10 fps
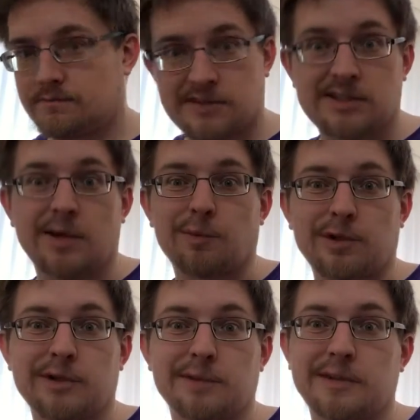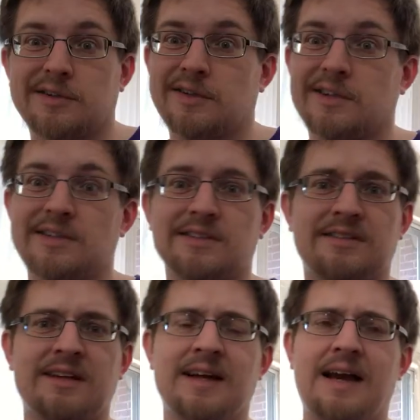Some were clear misses.